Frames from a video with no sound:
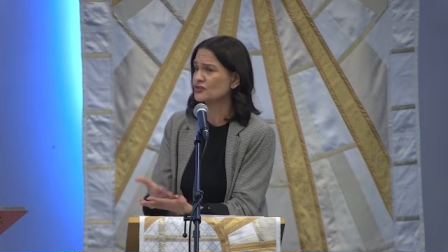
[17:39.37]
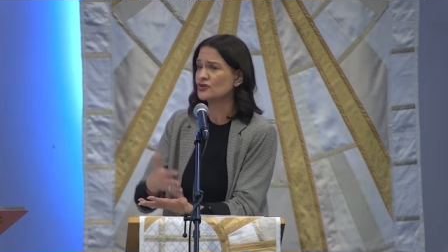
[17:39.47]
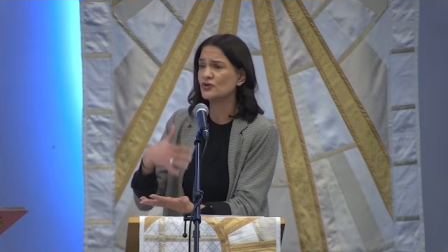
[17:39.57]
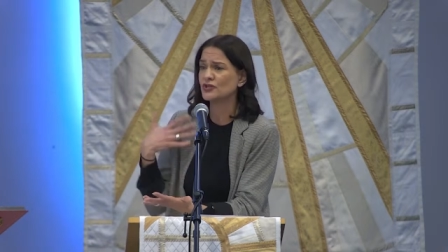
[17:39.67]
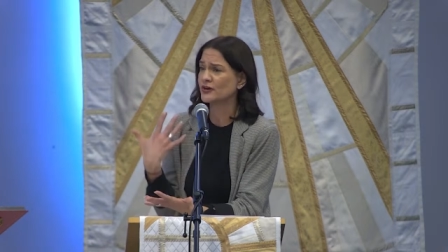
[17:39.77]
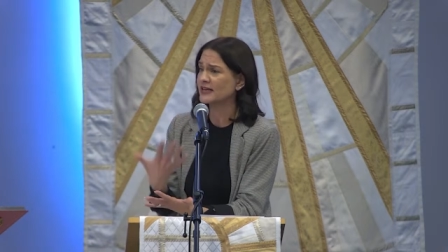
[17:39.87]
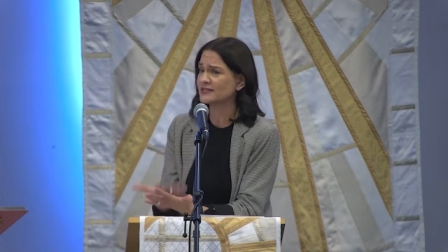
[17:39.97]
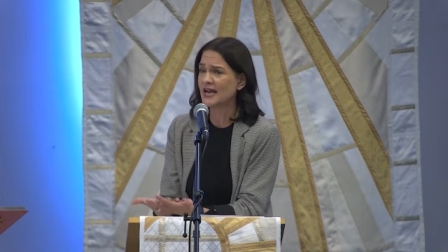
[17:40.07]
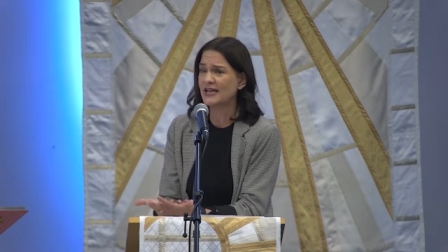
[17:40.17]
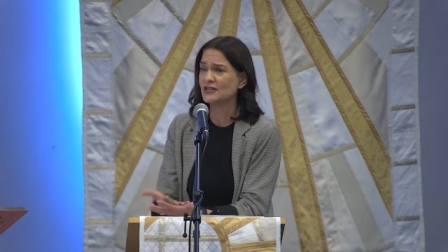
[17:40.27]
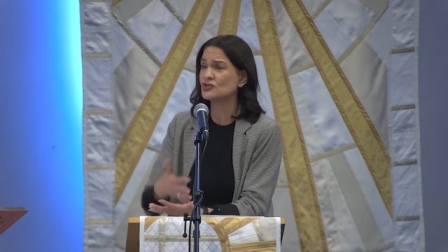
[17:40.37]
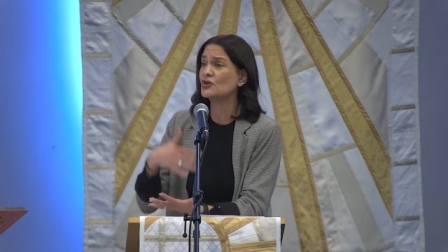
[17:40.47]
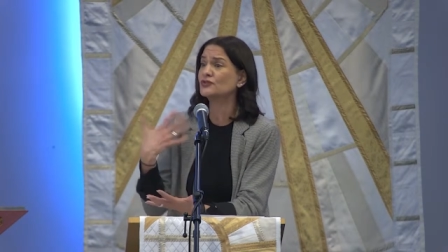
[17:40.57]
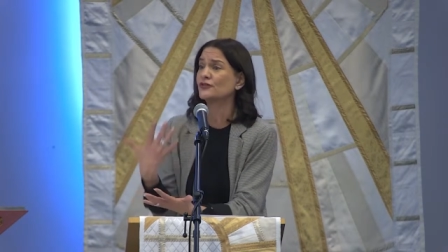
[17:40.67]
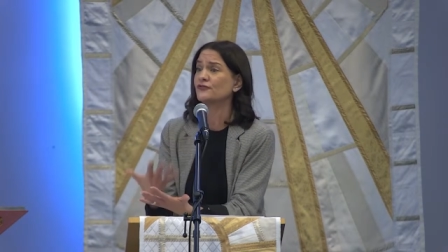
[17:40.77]
knows our anxieties,
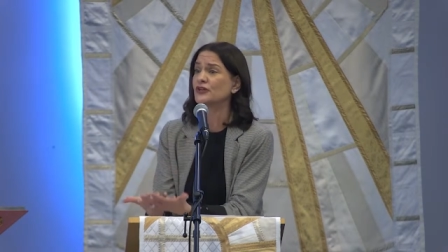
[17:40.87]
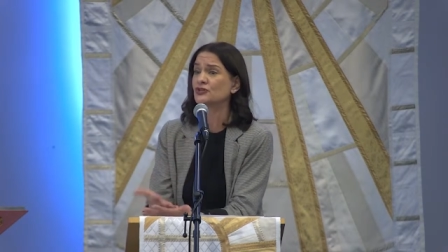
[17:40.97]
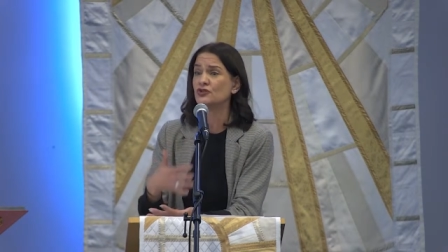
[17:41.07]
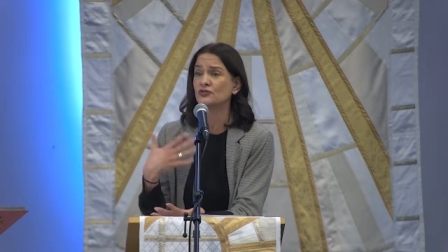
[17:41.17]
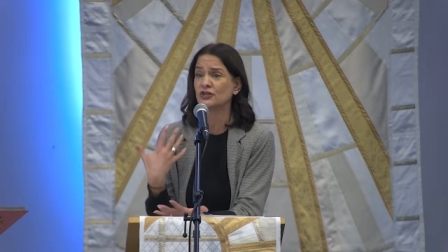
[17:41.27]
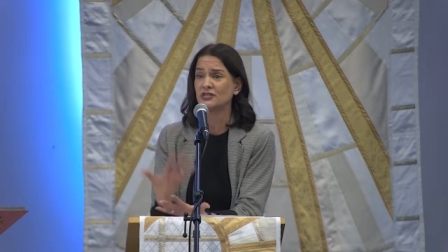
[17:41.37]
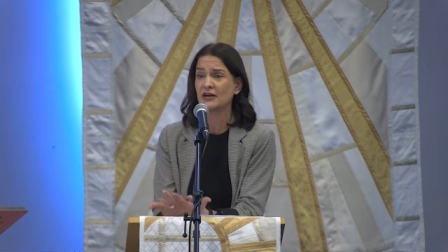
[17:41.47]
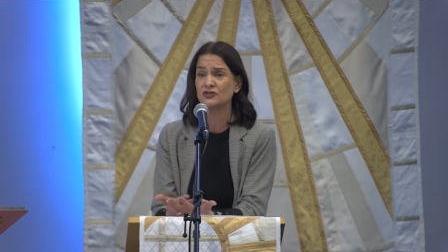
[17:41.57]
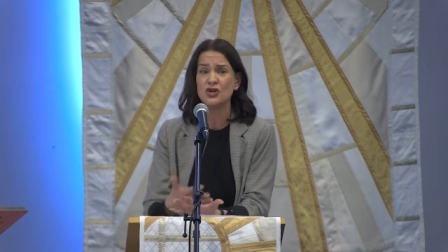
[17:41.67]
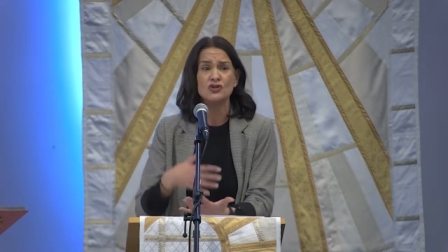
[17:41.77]
knows our fears, knows our doubts,